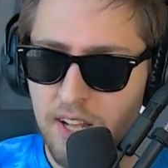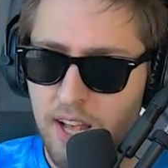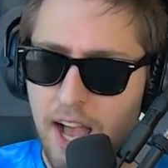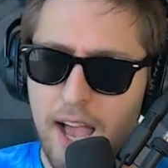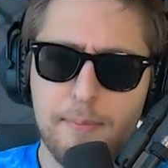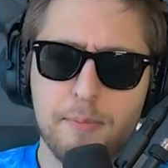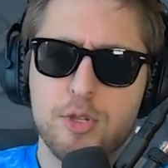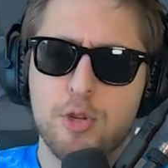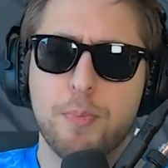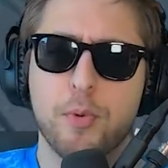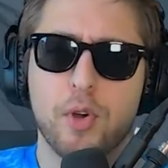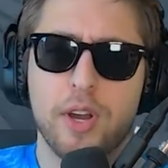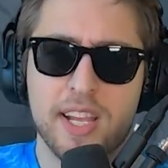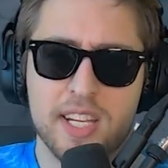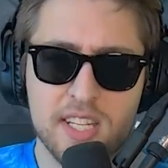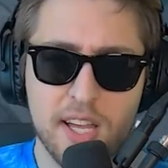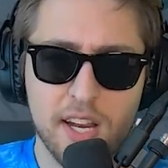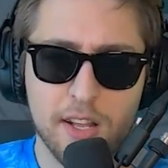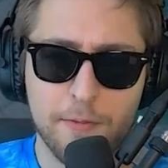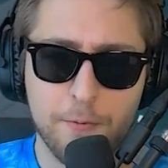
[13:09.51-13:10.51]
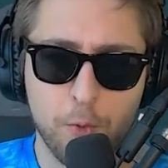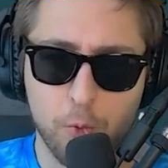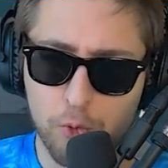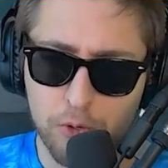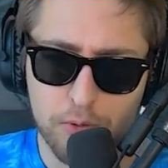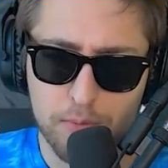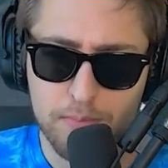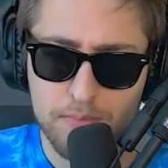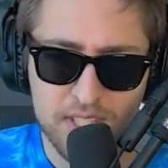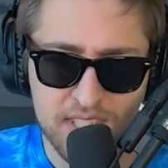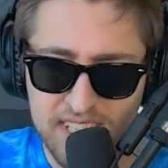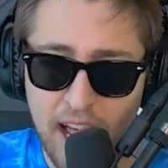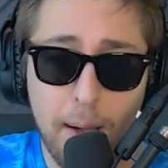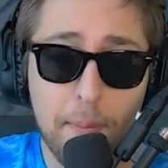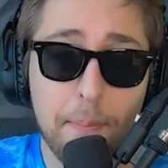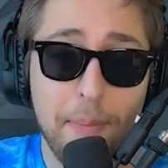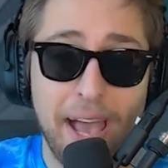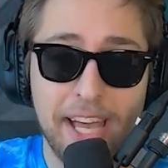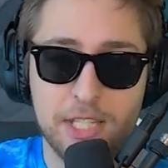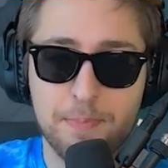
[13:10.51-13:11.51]
I'm super excited for
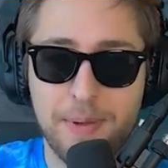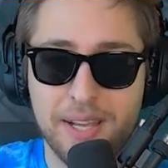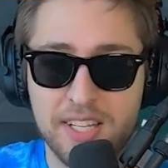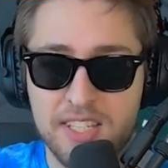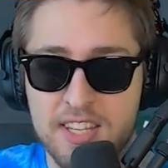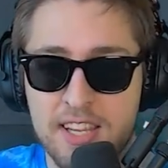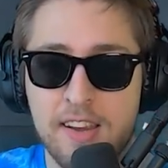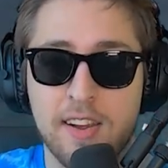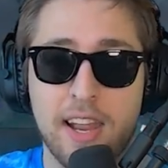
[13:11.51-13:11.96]
some aspects here,